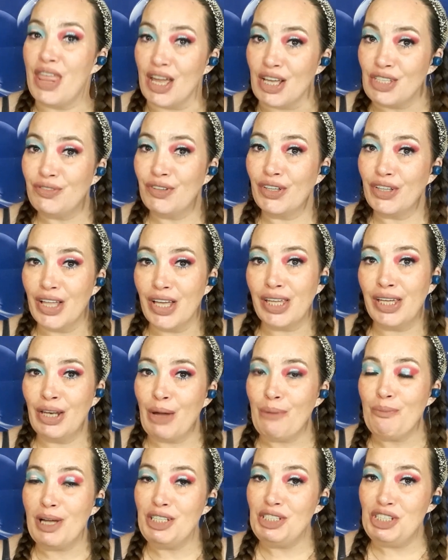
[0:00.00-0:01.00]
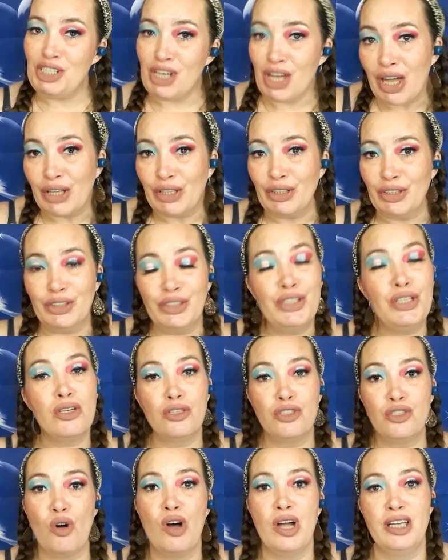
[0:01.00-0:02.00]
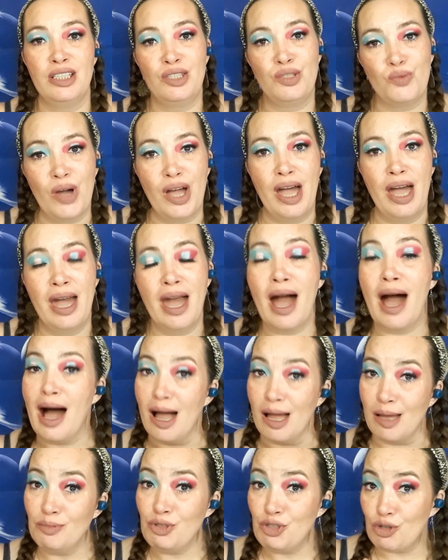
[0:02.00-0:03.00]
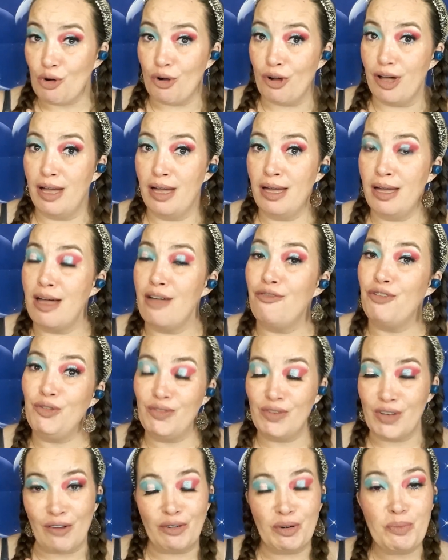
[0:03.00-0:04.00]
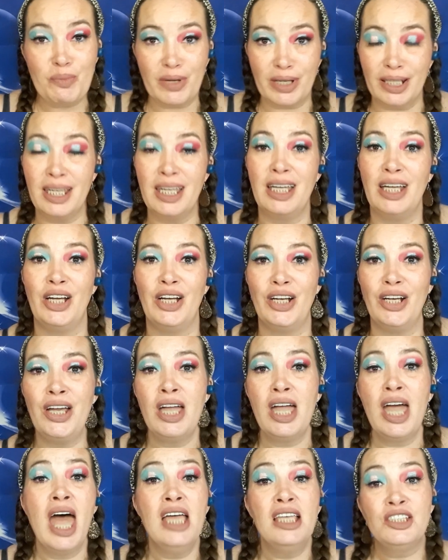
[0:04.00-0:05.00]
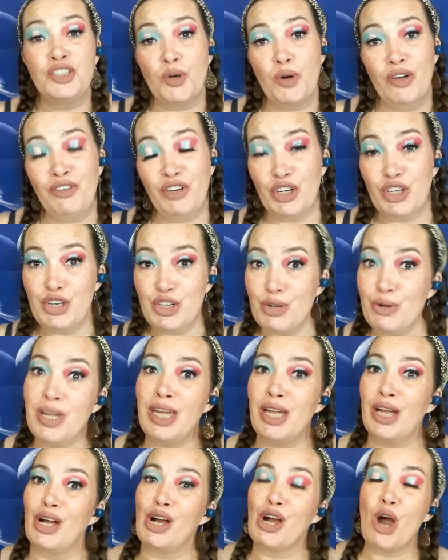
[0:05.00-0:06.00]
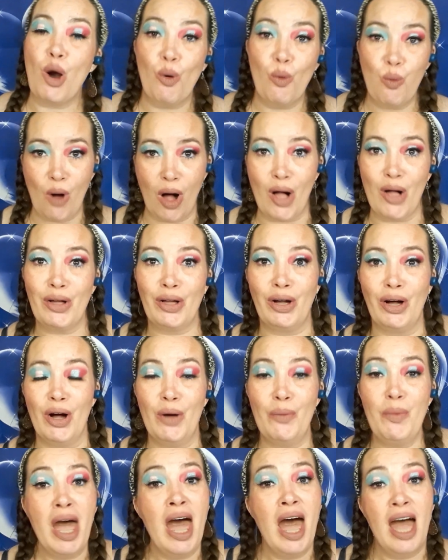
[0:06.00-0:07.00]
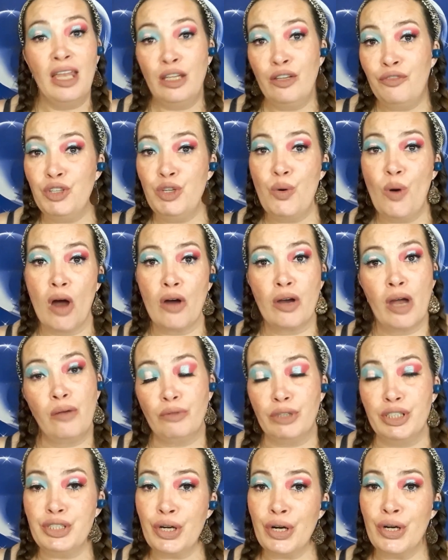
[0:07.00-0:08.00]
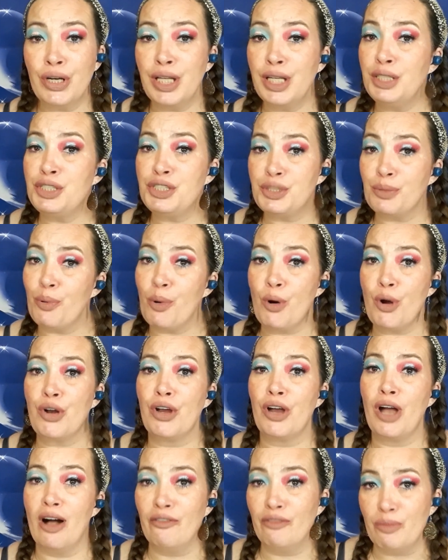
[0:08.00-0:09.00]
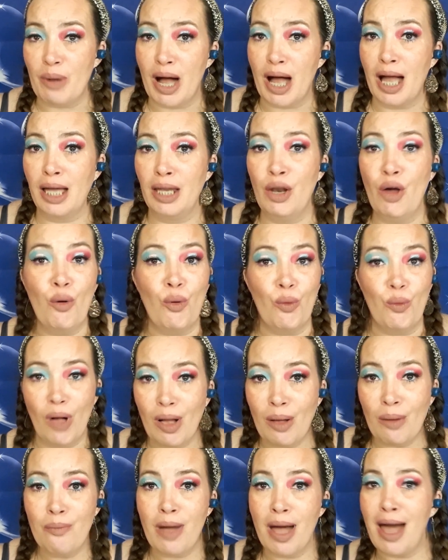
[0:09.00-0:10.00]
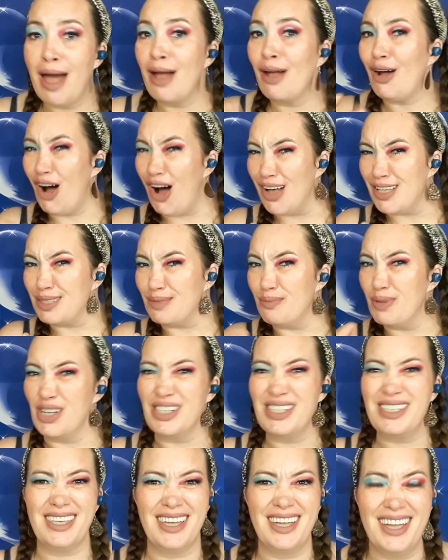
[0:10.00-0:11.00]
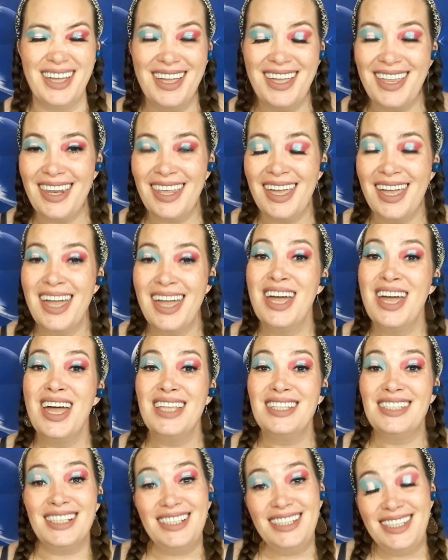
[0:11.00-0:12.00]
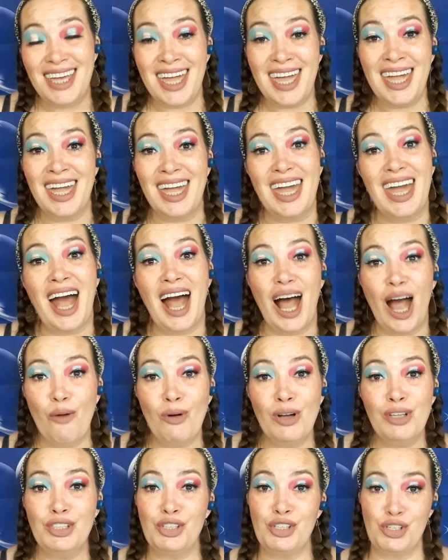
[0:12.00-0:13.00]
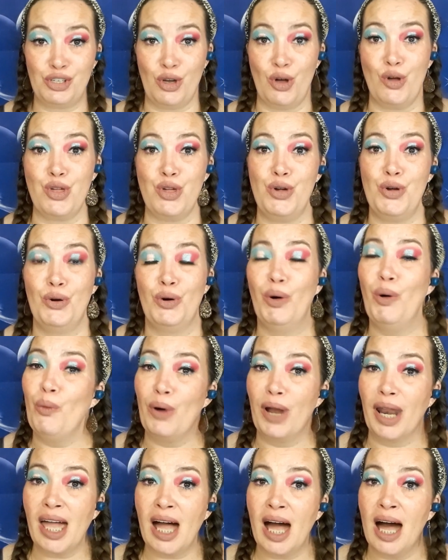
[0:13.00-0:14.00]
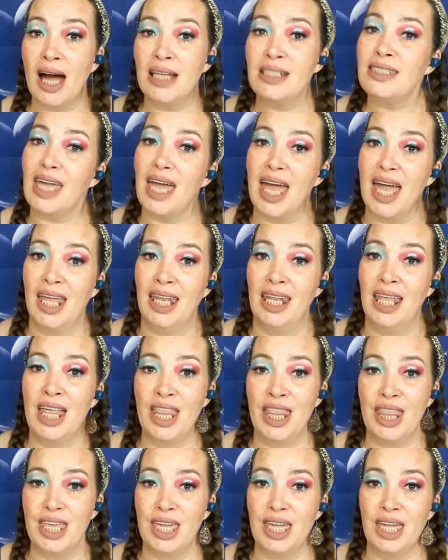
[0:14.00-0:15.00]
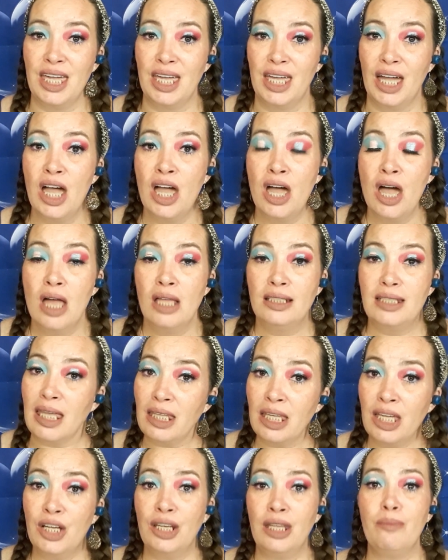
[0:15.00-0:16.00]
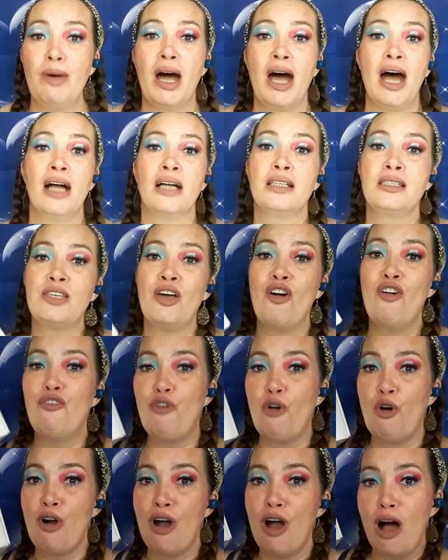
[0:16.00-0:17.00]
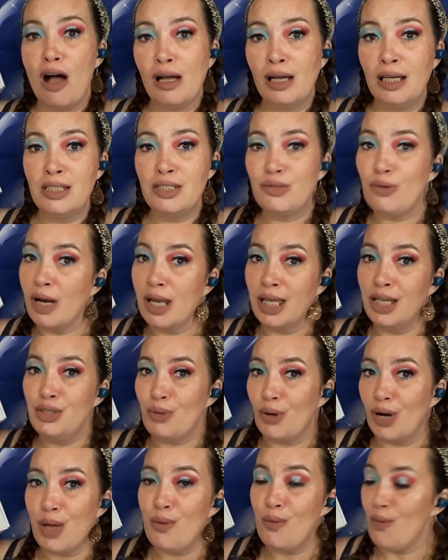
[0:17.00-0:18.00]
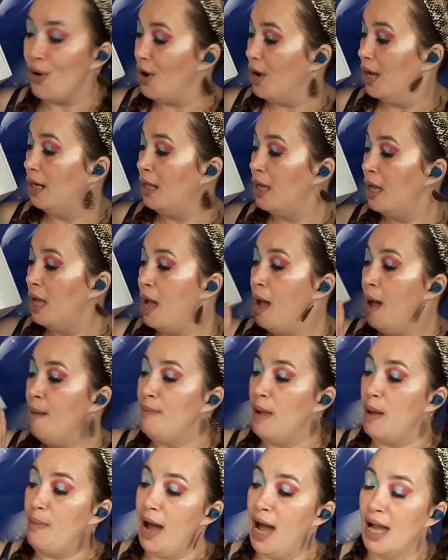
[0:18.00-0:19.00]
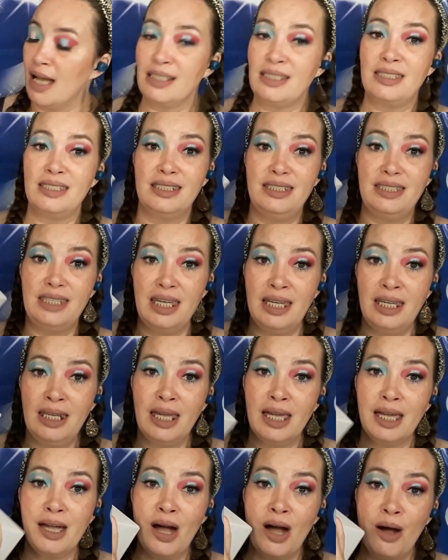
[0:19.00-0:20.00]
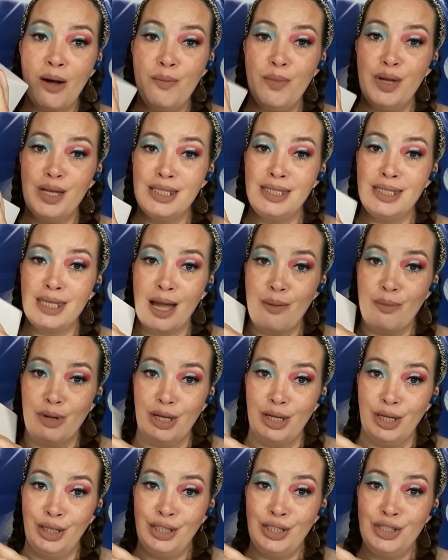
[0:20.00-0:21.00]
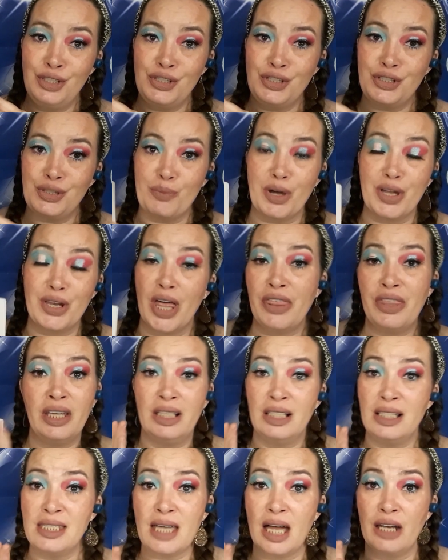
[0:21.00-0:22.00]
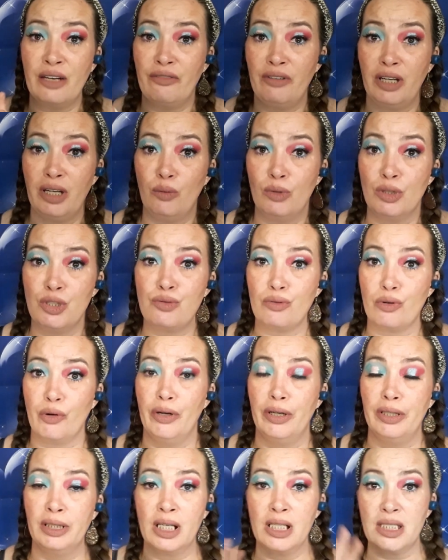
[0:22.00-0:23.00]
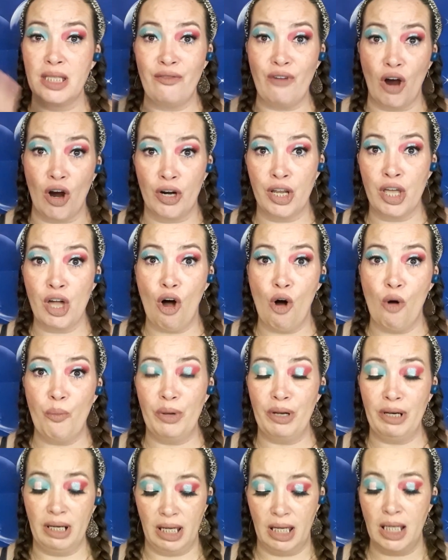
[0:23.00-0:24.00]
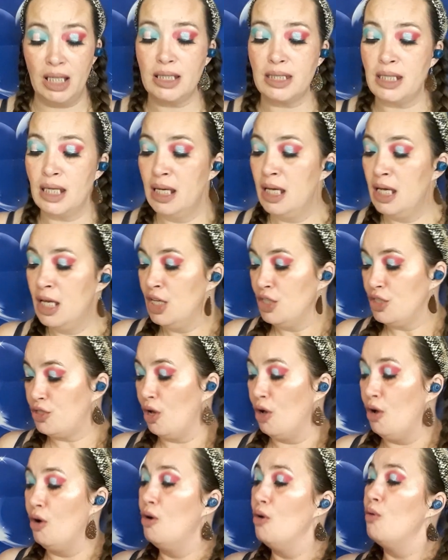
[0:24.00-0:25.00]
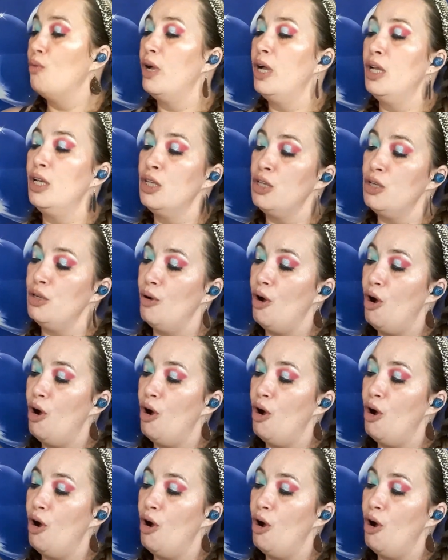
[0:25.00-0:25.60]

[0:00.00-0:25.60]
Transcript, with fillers: Thanks for clicking on my channel, Joy's Way. I'm Joy, if you've never been here. So if you're new here, welcome. And if you are a returning supporter of mine, welcome back, awesome person. Today, I want to show you what I got in the Daily Goodie Box for August 2021. My box did come damaged, but nothing inside of it was ruined because I've already opened it. So when you